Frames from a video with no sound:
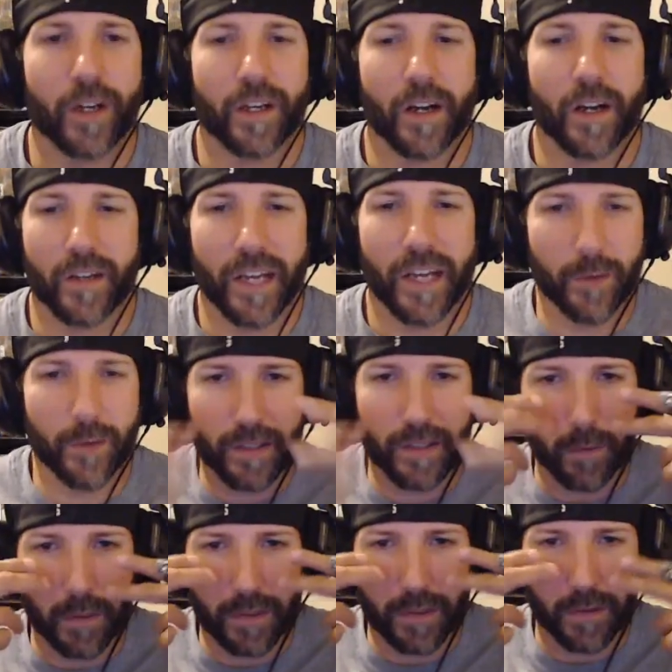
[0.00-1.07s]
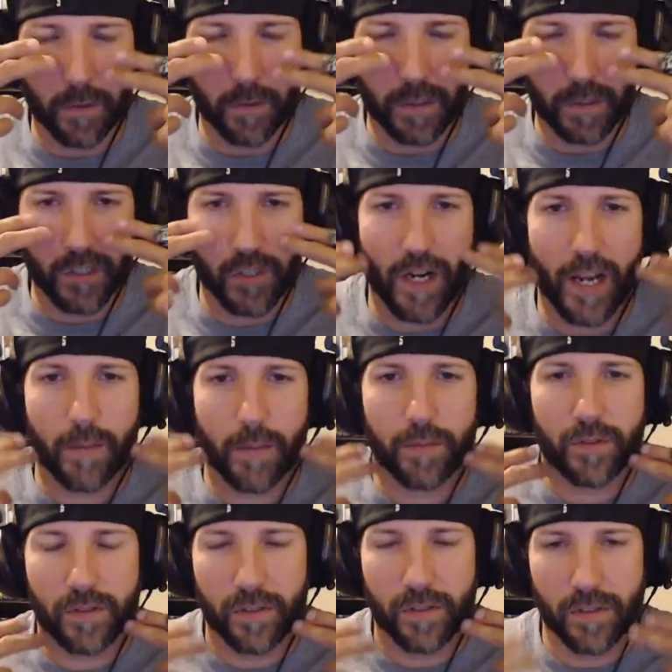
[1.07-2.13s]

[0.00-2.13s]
Oh, yeah, with the stripes.